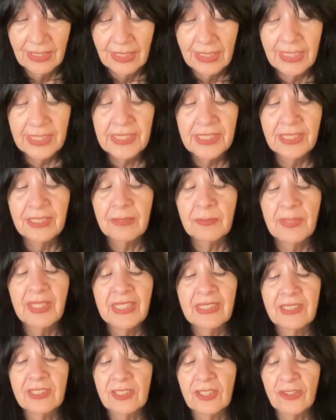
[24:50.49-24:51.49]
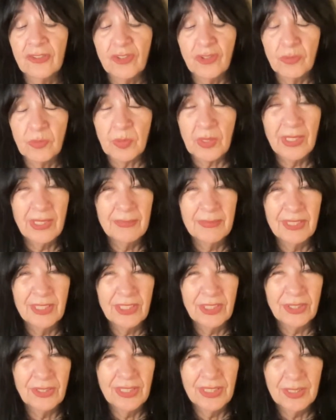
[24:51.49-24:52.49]
a young man's note of promise
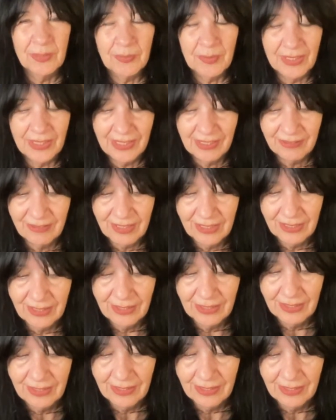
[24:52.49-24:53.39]
to his beloved.